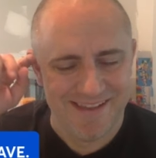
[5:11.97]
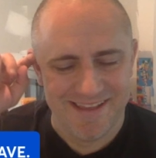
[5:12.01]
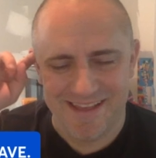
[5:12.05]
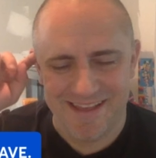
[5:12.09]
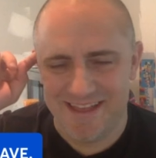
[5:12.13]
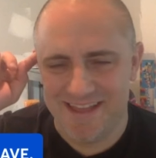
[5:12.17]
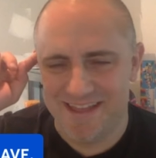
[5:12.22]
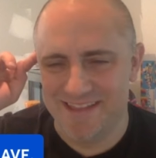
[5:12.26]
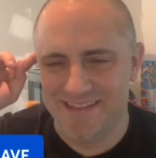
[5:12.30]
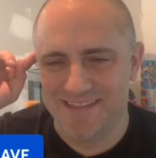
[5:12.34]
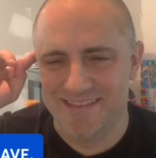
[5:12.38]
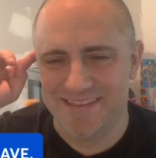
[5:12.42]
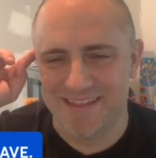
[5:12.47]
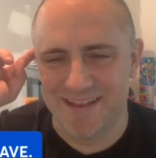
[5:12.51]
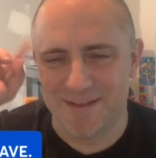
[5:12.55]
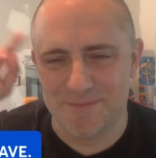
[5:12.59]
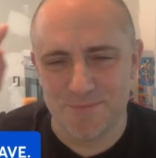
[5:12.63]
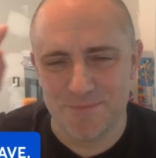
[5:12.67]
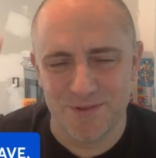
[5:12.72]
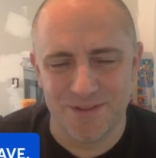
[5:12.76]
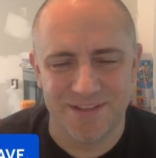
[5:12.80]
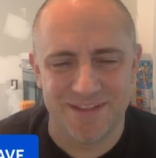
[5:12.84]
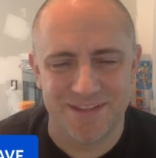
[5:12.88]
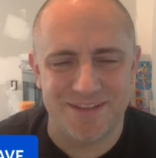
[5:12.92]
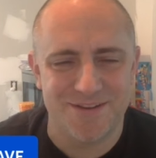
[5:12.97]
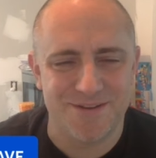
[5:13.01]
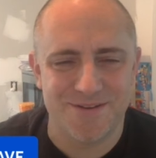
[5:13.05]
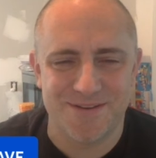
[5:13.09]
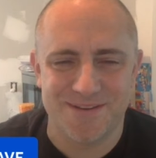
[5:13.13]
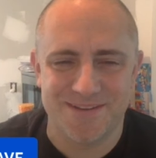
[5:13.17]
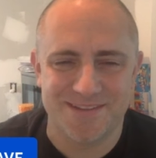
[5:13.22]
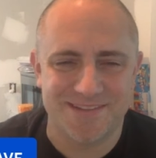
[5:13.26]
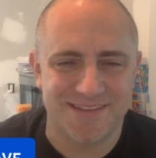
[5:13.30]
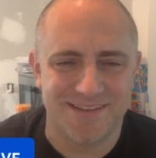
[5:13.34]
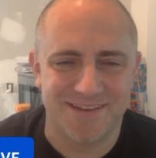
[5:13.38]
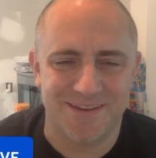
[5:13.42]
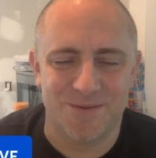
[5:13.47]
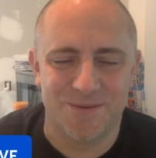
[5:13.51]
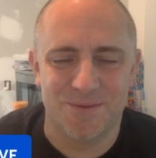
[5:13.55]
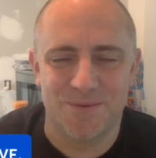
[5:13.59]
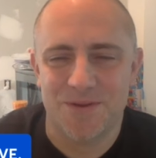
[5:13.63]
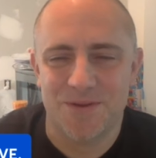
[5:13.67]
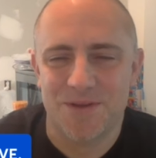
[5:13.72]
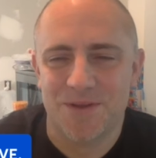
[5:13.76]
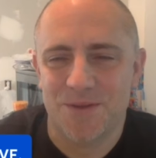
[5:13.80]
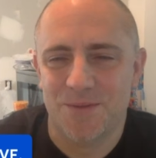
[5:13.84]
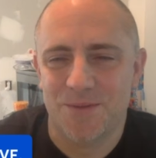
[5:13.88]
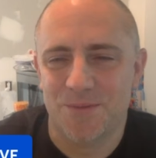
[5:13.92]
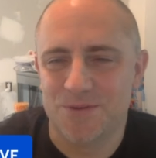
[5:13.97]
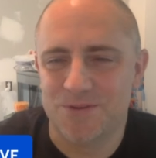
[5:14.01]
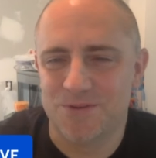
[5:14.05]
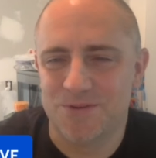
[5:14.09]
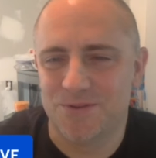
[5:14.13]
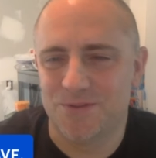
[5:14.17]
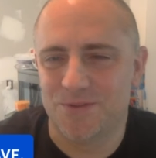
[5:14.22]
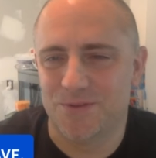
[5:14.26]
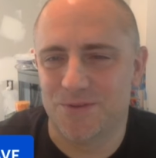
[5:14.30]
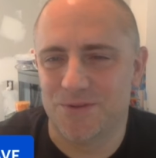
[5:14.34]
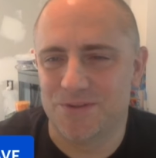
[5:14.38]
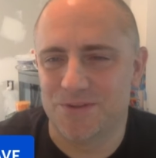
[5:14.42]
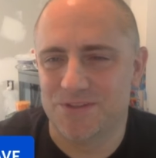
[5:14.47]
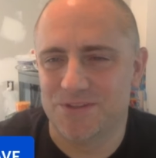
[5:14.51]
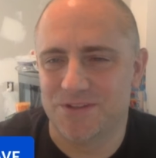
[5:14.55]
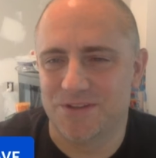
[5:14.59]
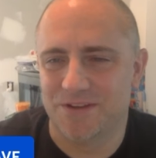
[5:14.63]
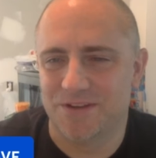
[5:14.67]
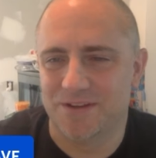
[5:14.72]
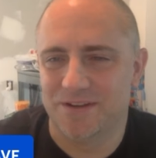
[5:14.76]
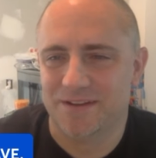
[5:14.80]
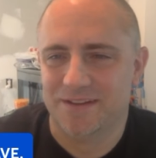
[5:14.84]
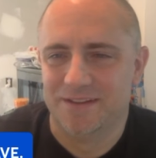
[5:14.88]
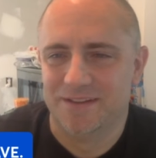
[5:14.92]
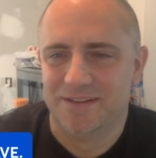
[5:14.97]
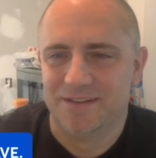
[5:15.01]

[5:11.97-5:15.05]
And I'm really curious to know what your thoughts are.